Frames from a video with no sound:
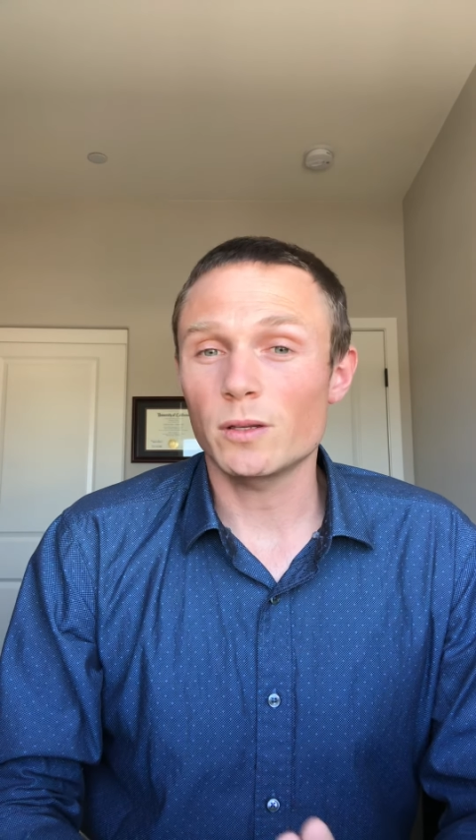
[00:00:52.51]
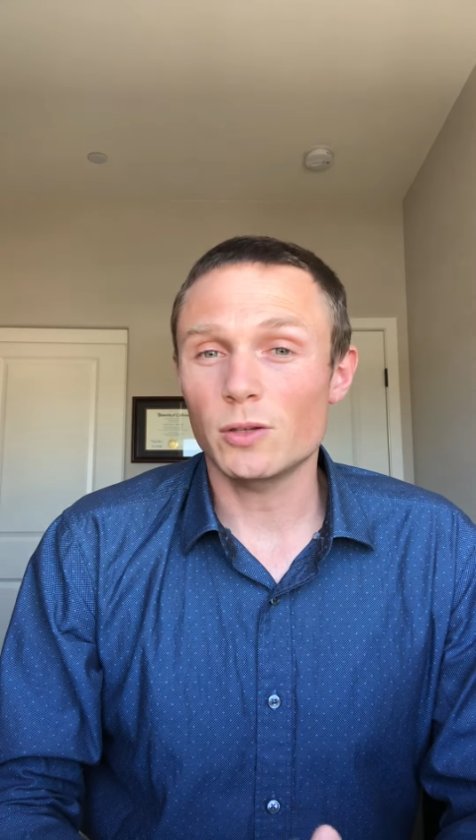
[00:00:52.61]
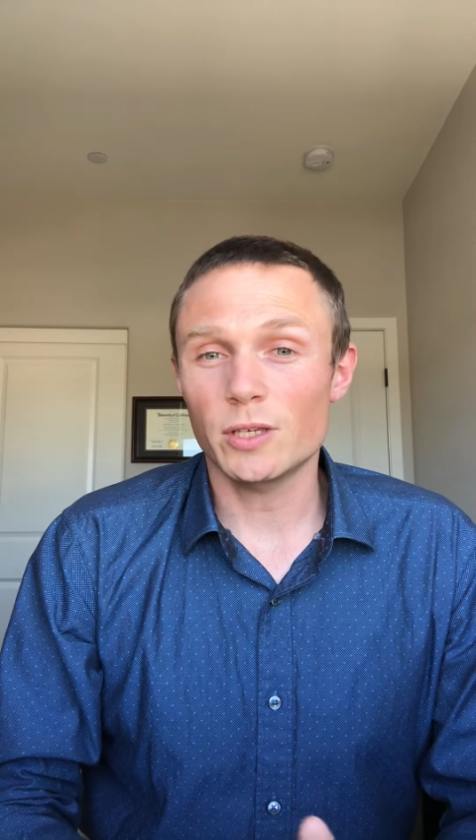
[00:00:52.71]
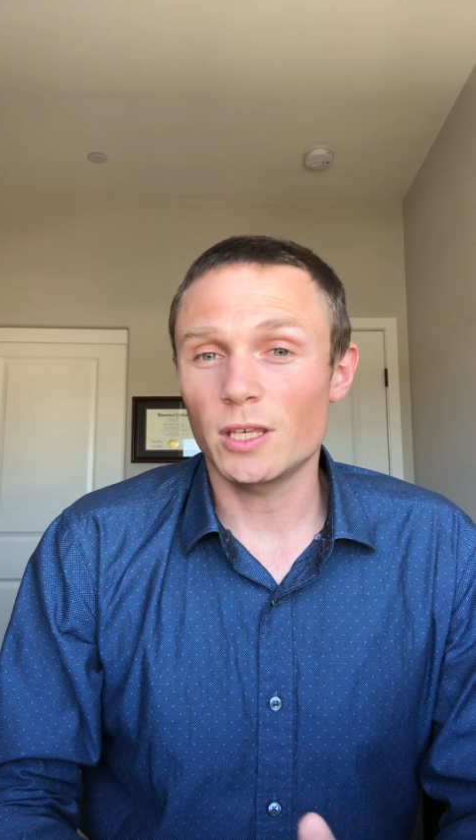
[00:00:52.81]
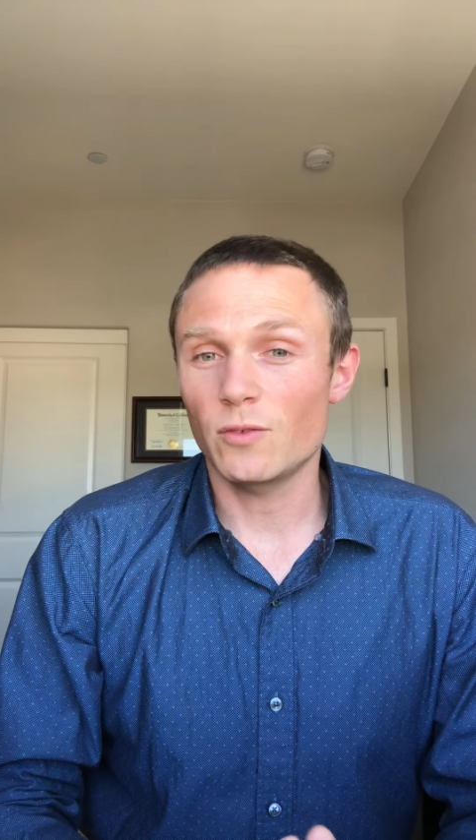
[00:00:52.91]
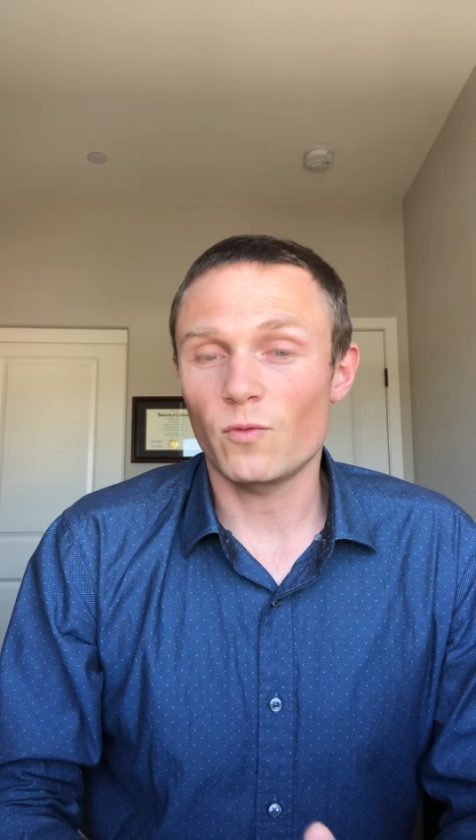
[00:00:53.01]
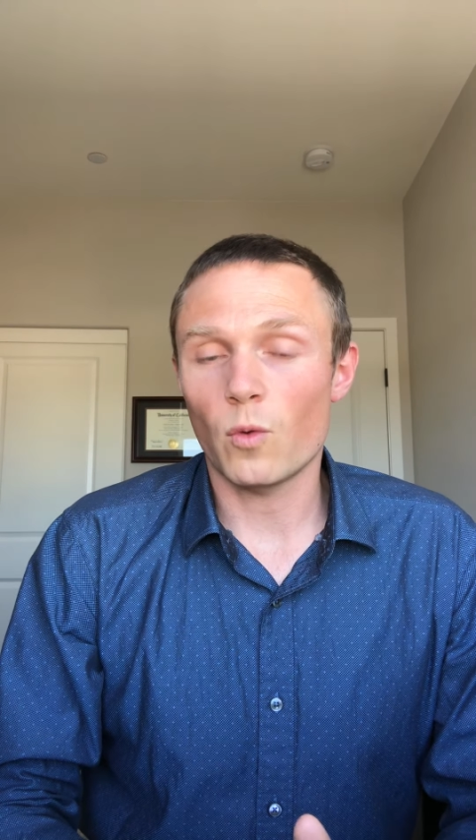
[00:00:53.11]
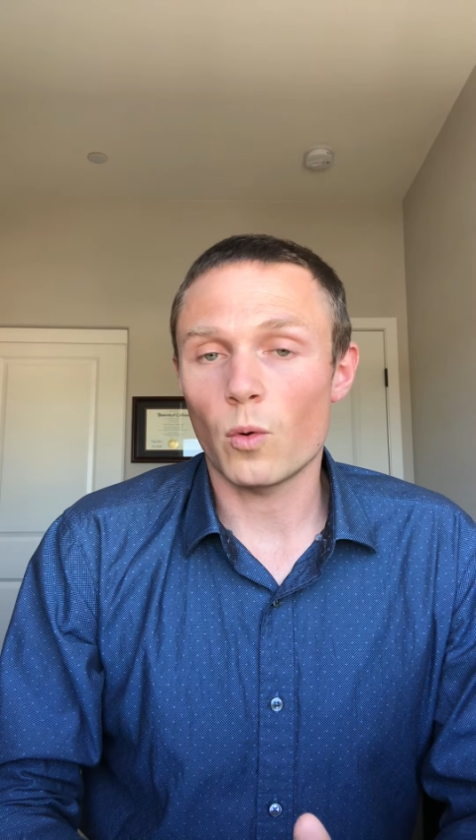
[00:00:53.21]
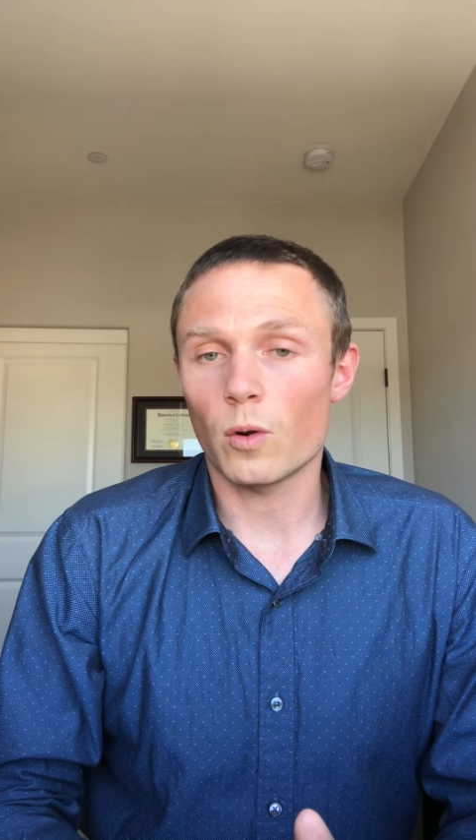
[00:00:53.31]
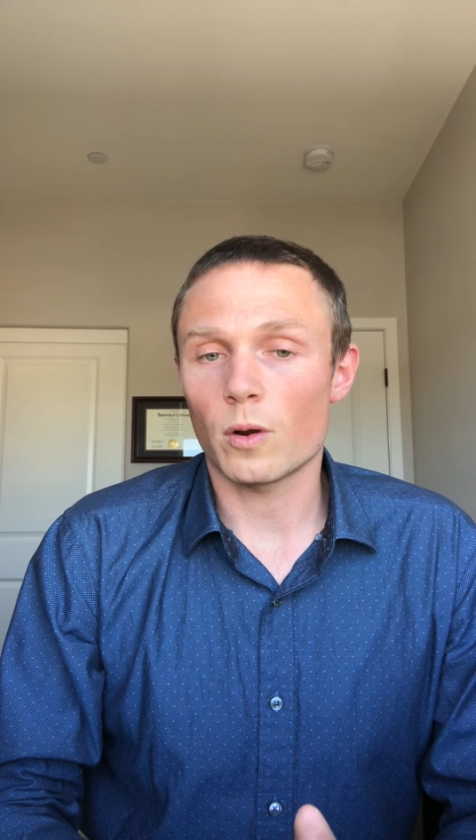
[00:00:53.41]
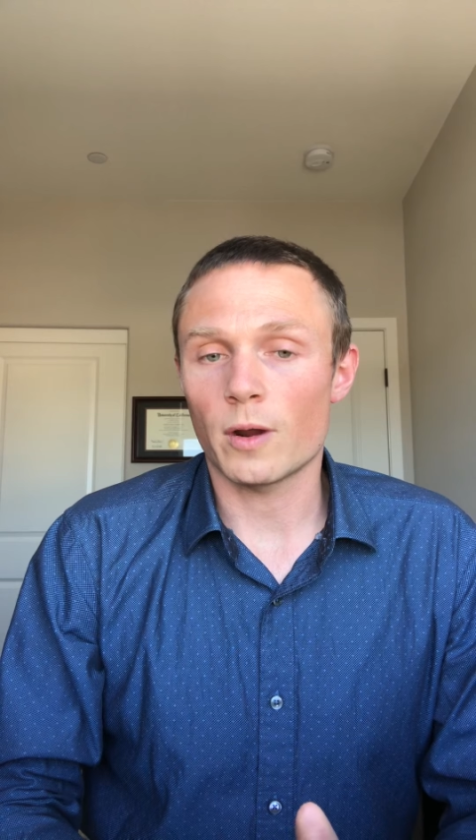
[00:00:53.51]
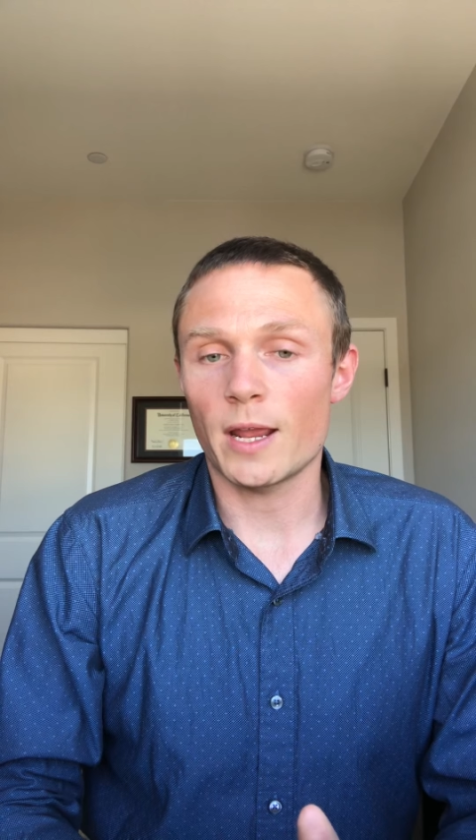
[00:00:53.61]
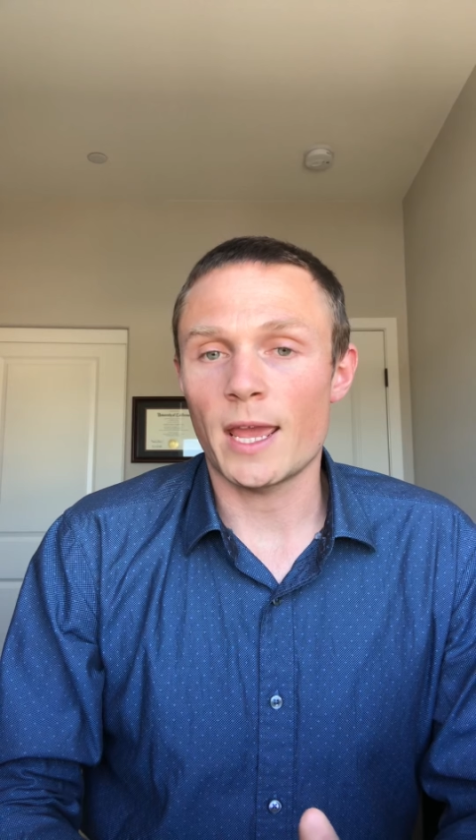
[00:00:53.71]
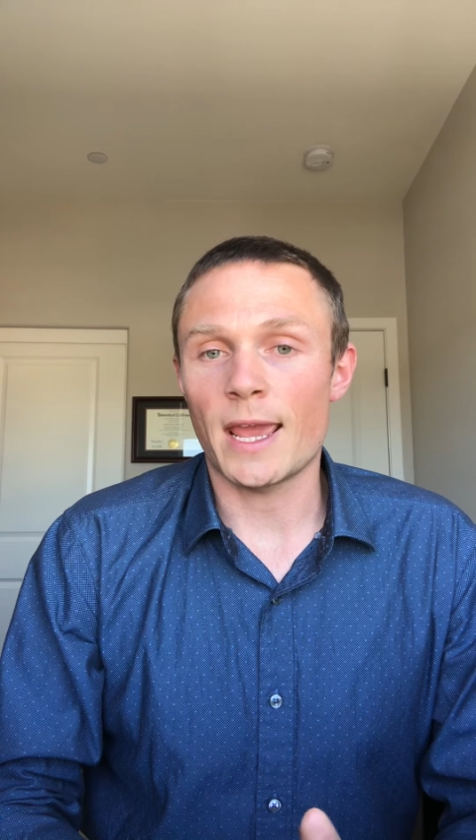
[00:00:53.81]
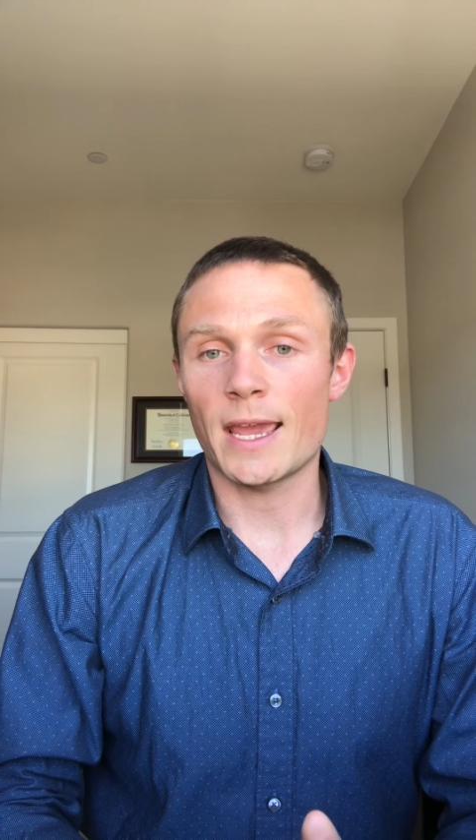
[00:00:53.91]
looking for
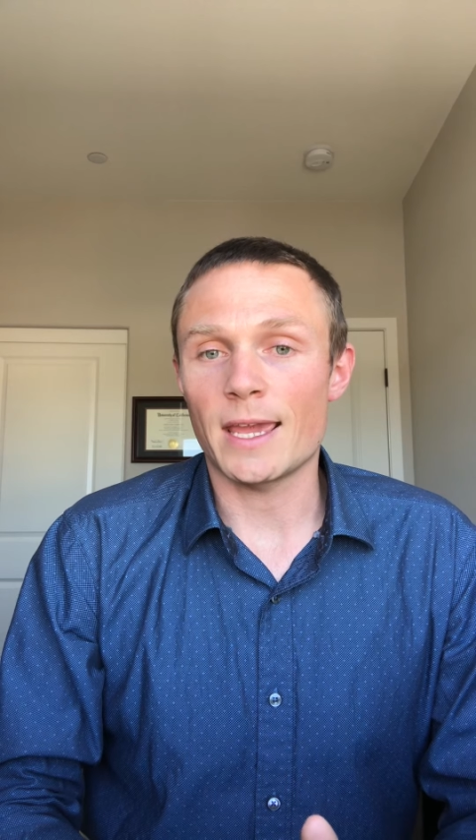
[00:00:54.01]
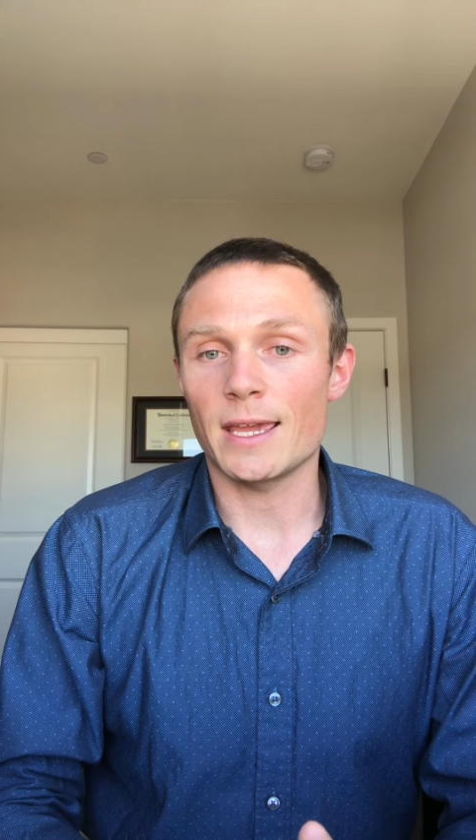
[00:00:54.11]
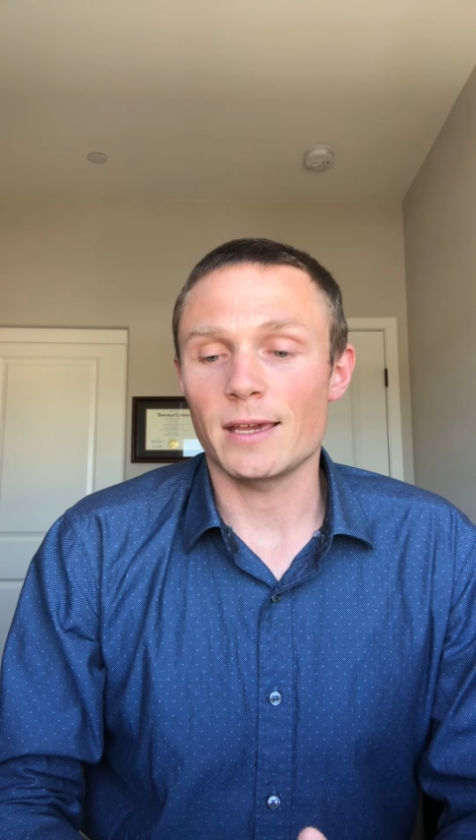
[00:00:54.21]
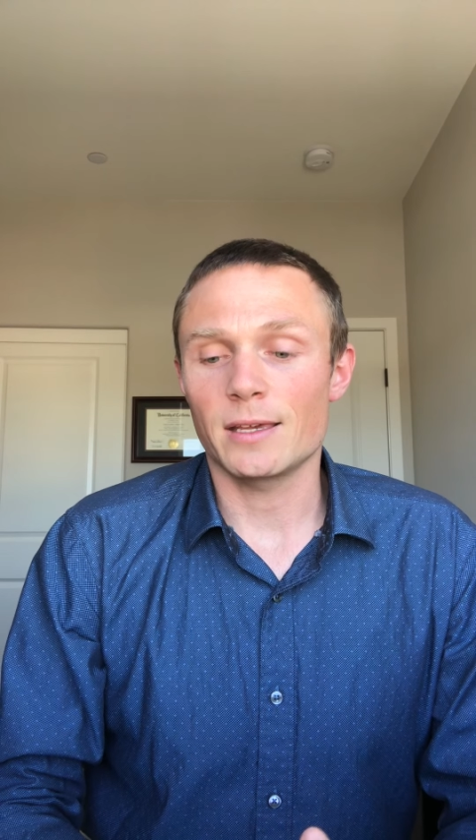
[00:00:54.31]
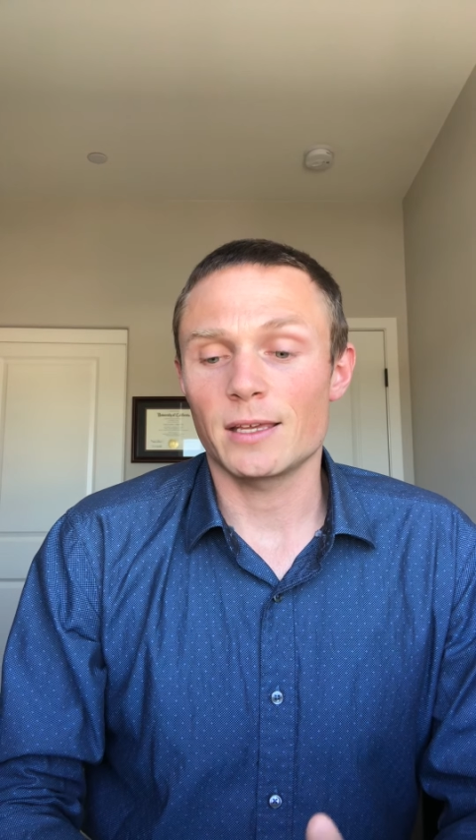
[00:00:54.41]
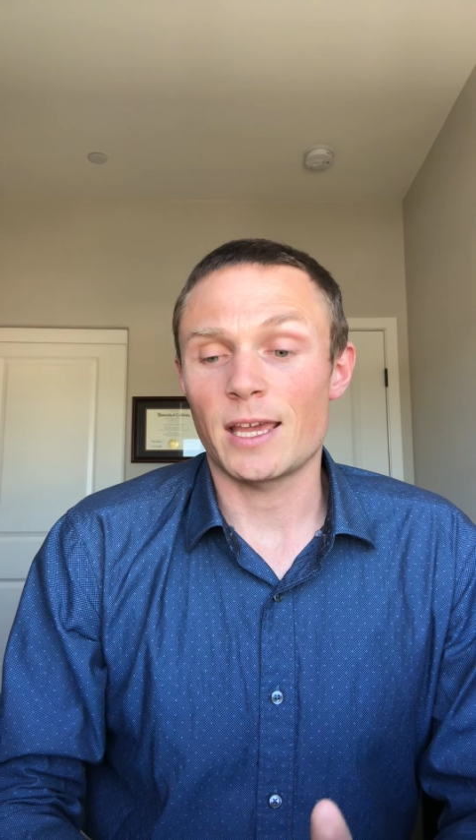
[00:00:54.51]
a,